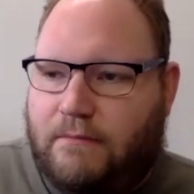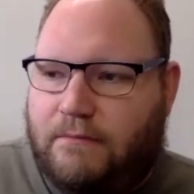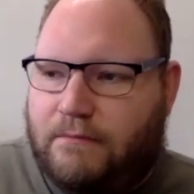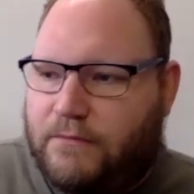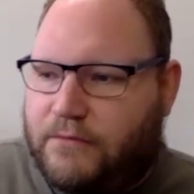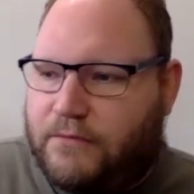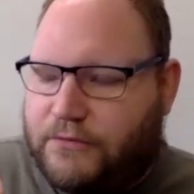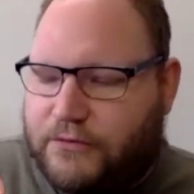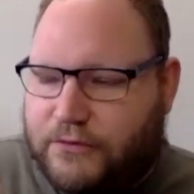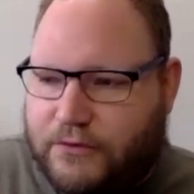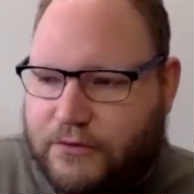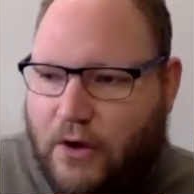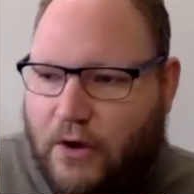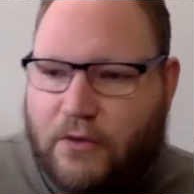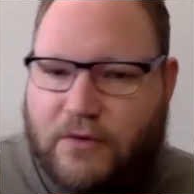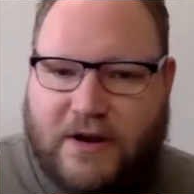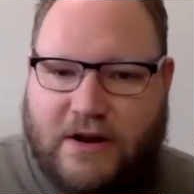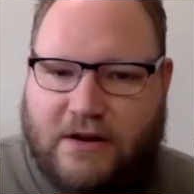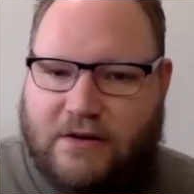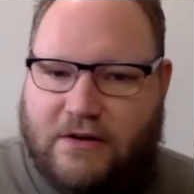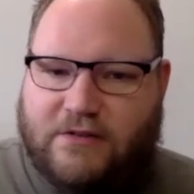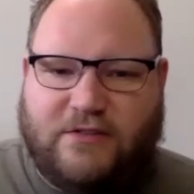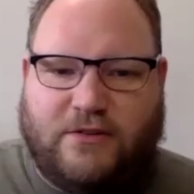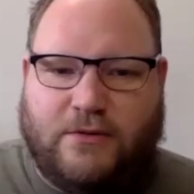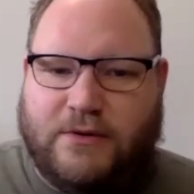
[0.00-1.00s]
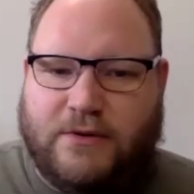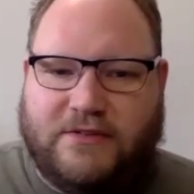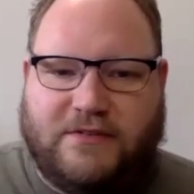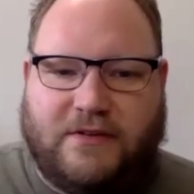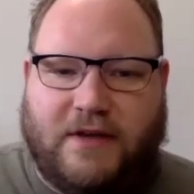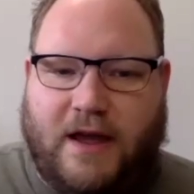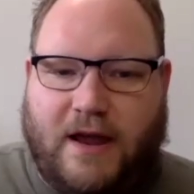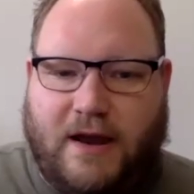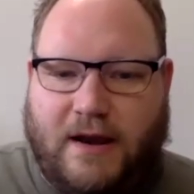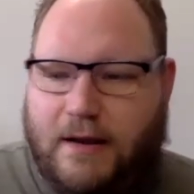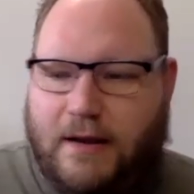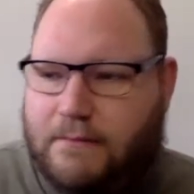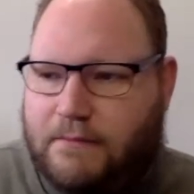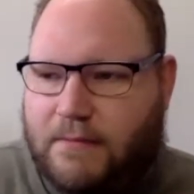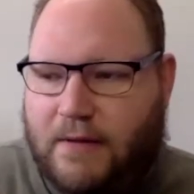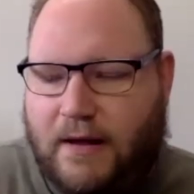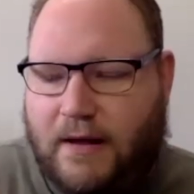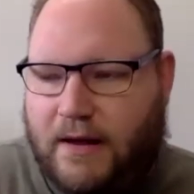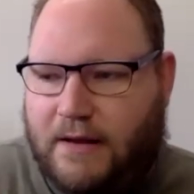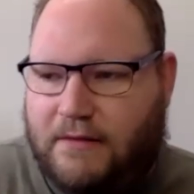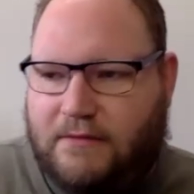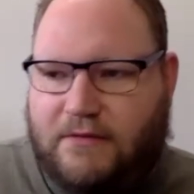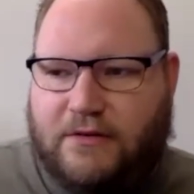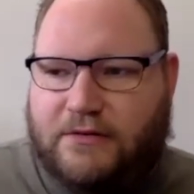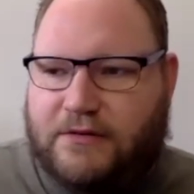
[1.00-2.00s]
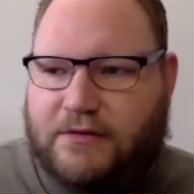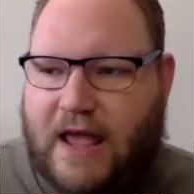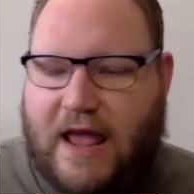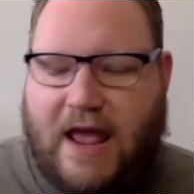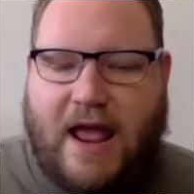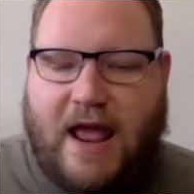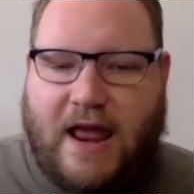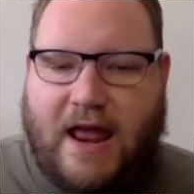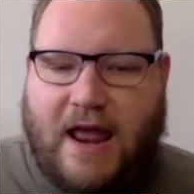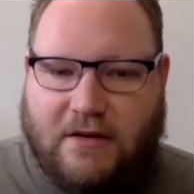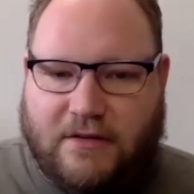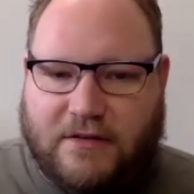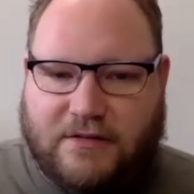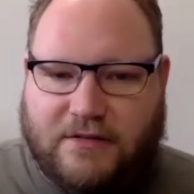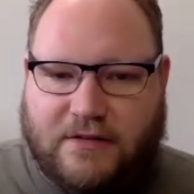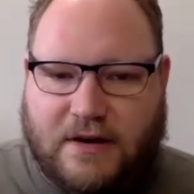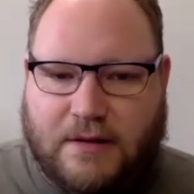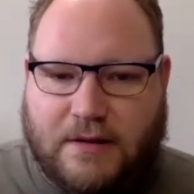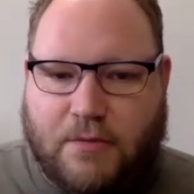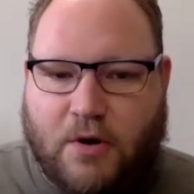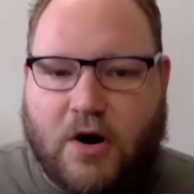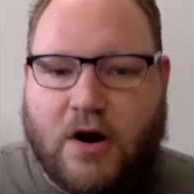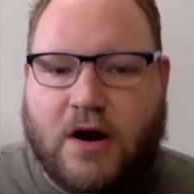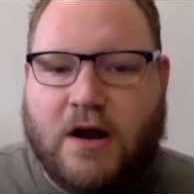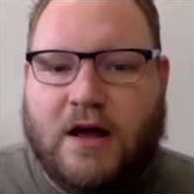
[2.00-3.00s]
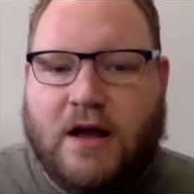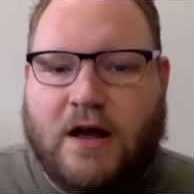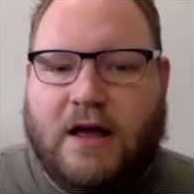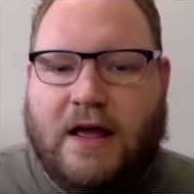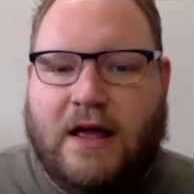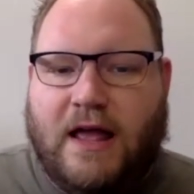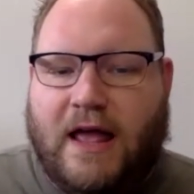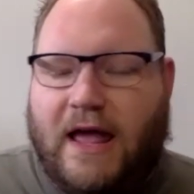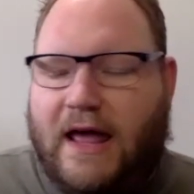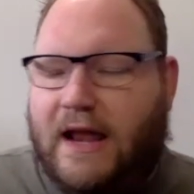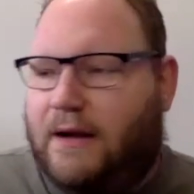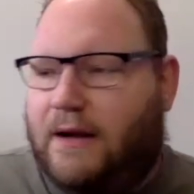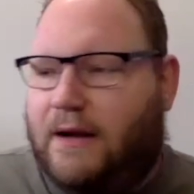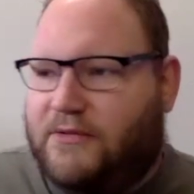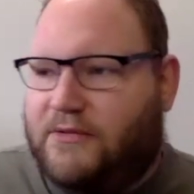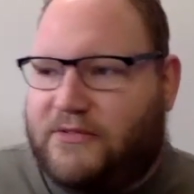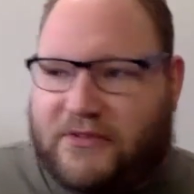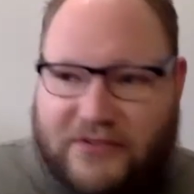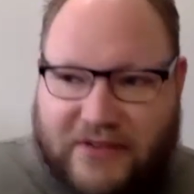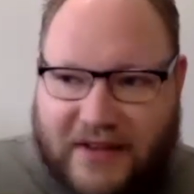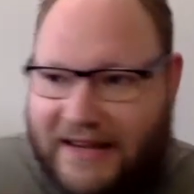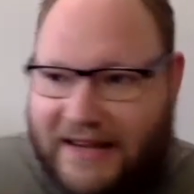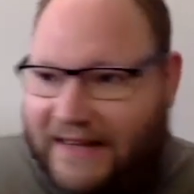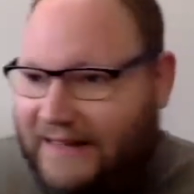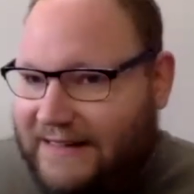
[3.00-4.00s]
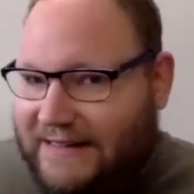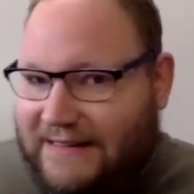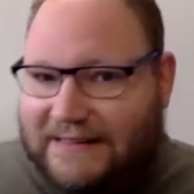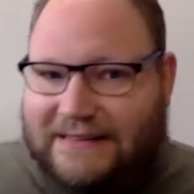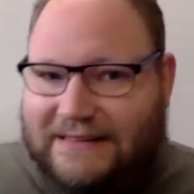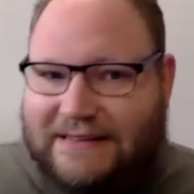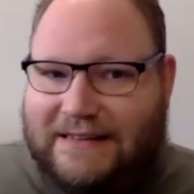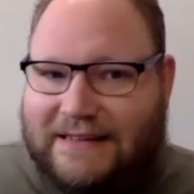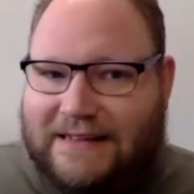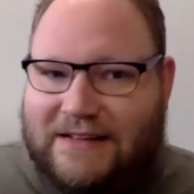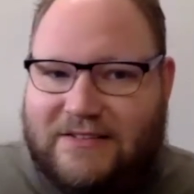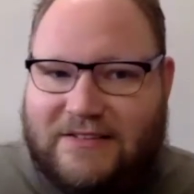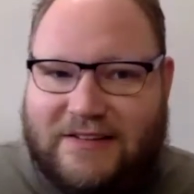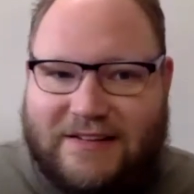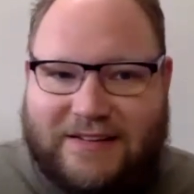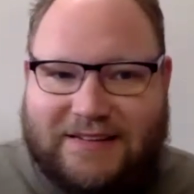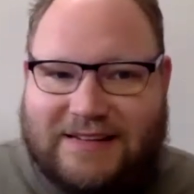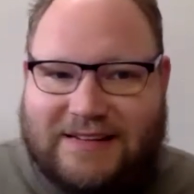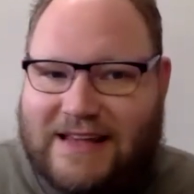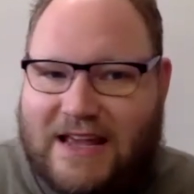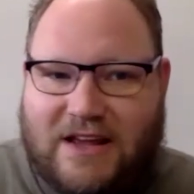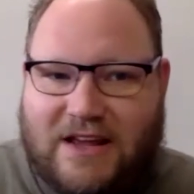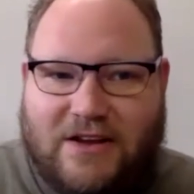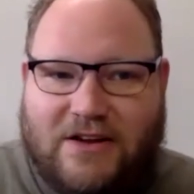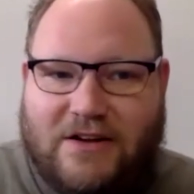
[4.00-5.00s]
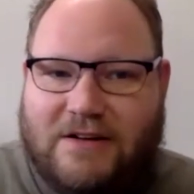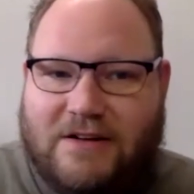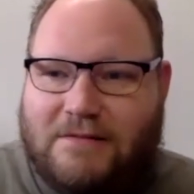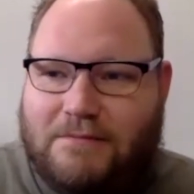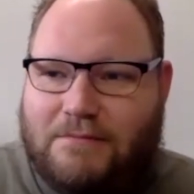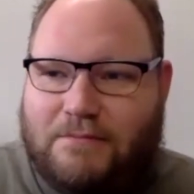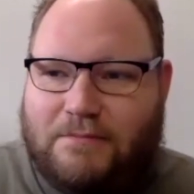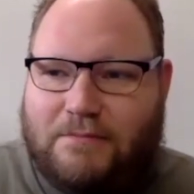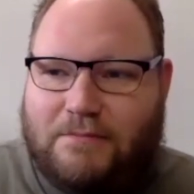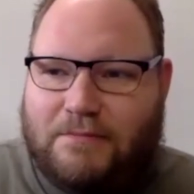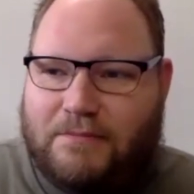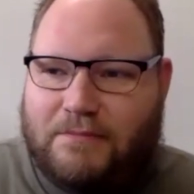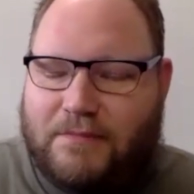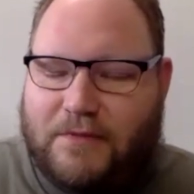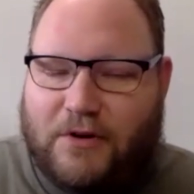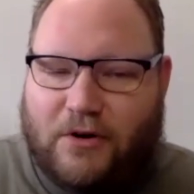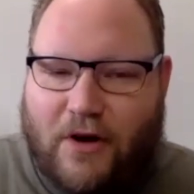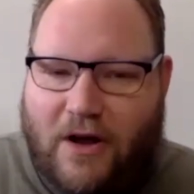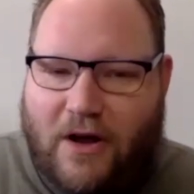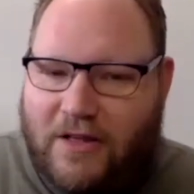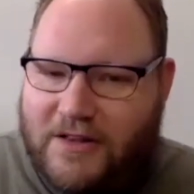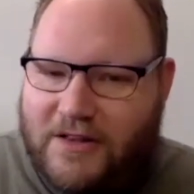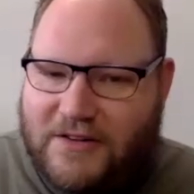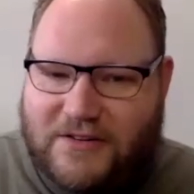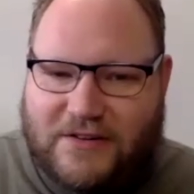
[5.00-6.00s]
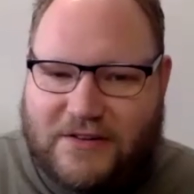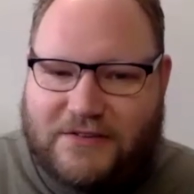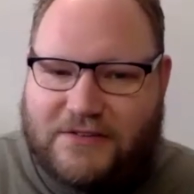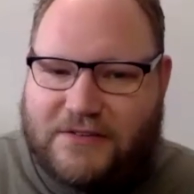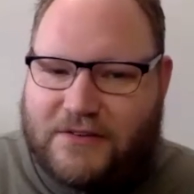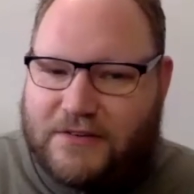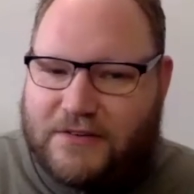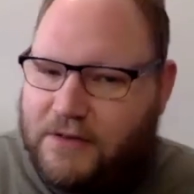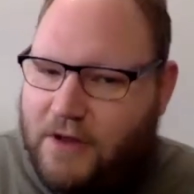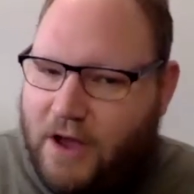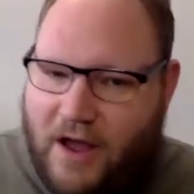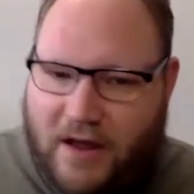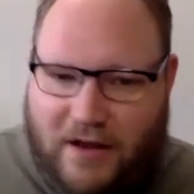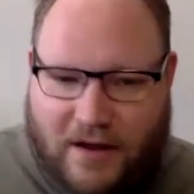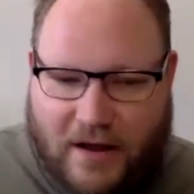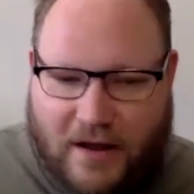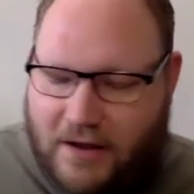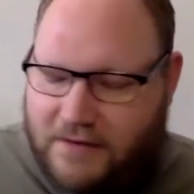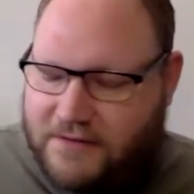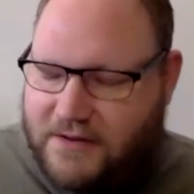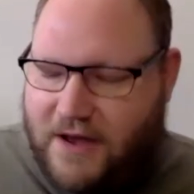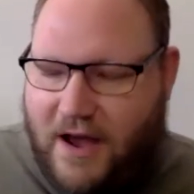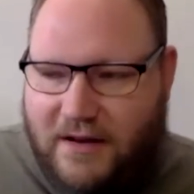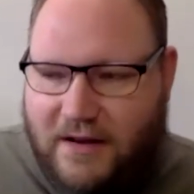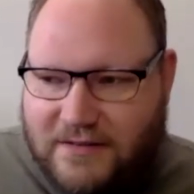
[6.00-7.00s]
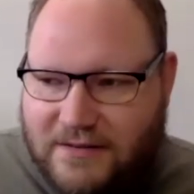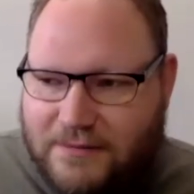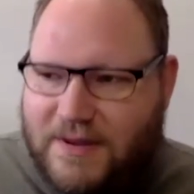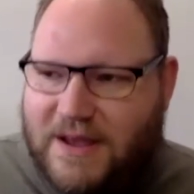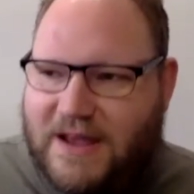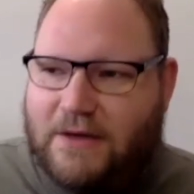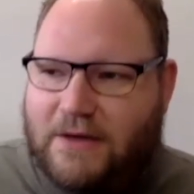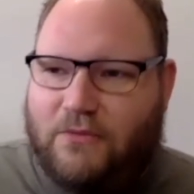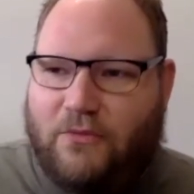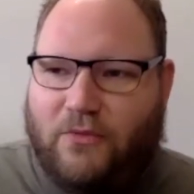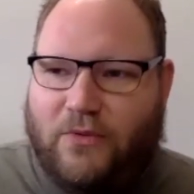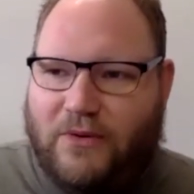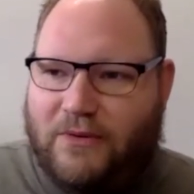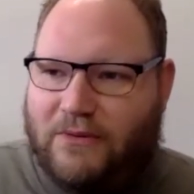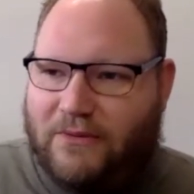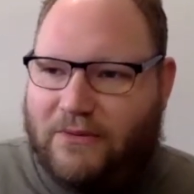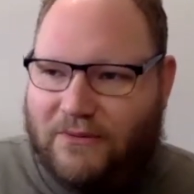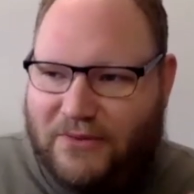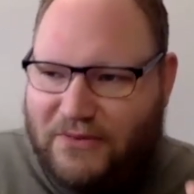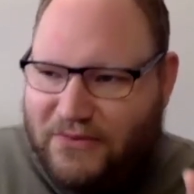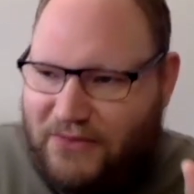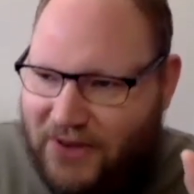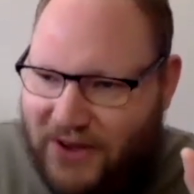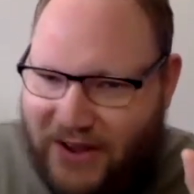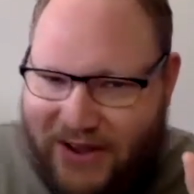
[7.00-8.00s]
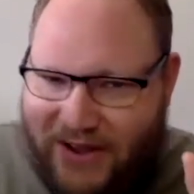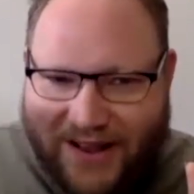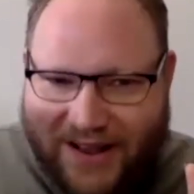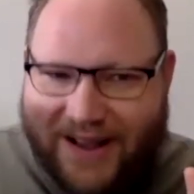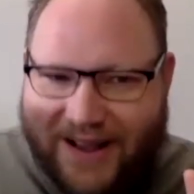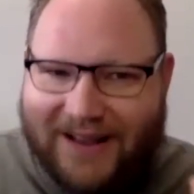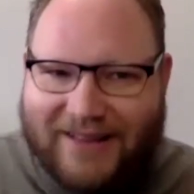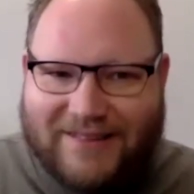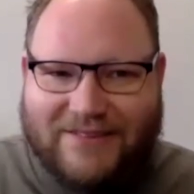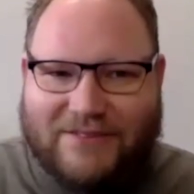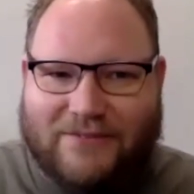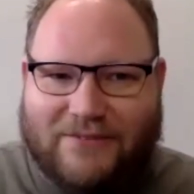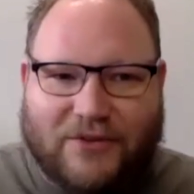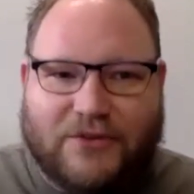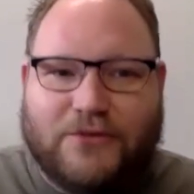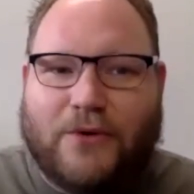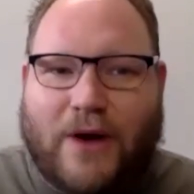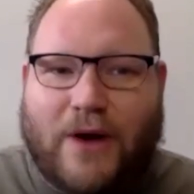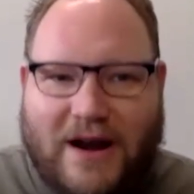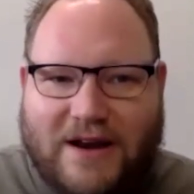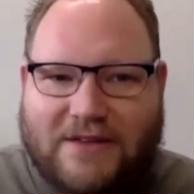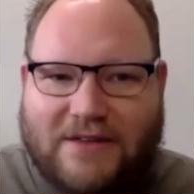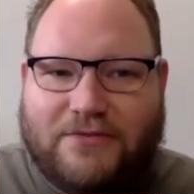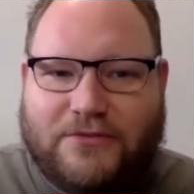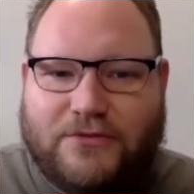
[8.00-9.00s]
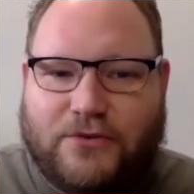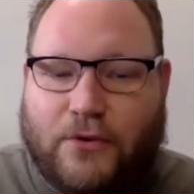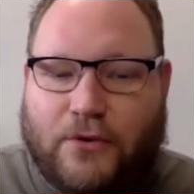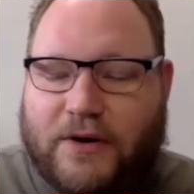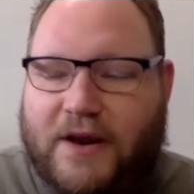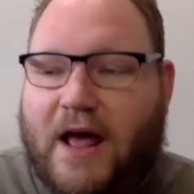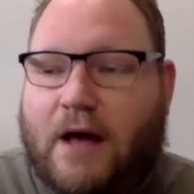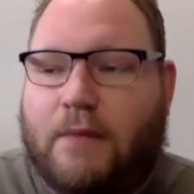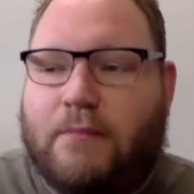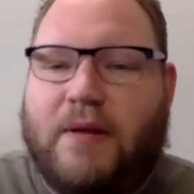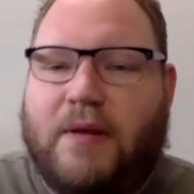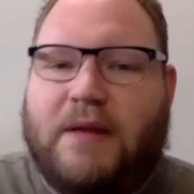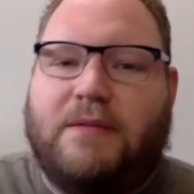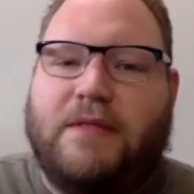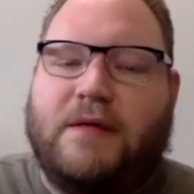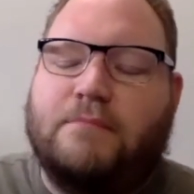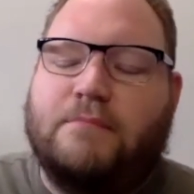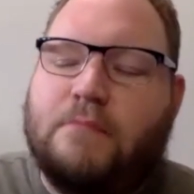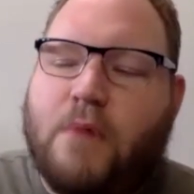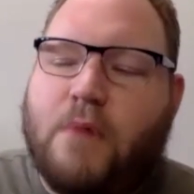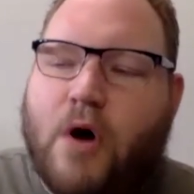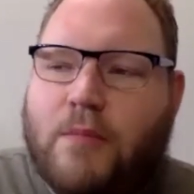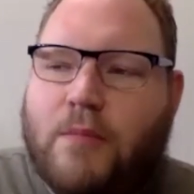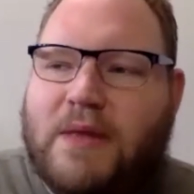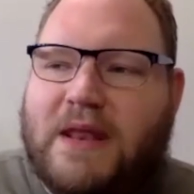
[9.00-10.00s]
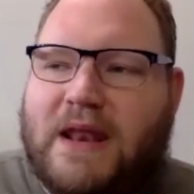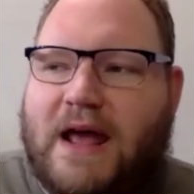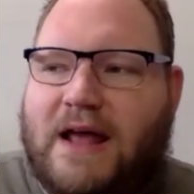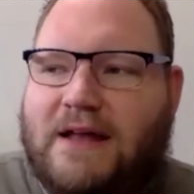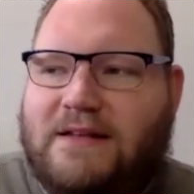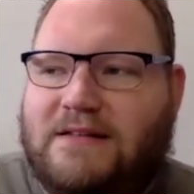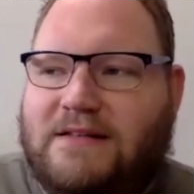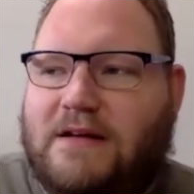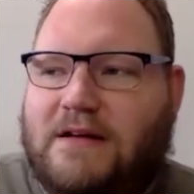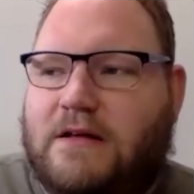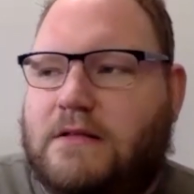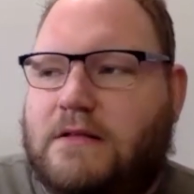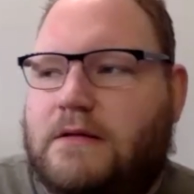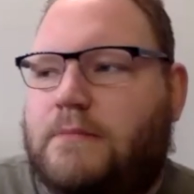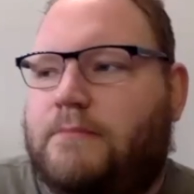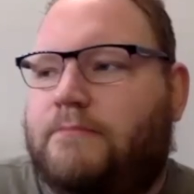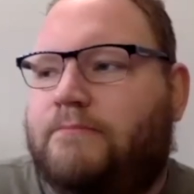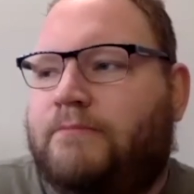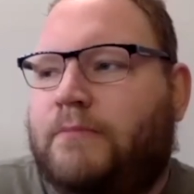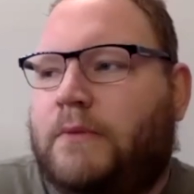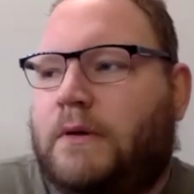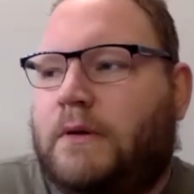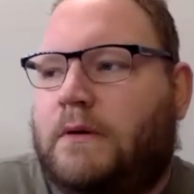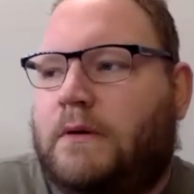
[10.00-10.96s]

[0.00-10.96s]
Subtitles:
so near suicide. I just can't handle this anymore. And I was just like, just get your neurologist to talk to me. We'll try to sort it out. But the moment I tell them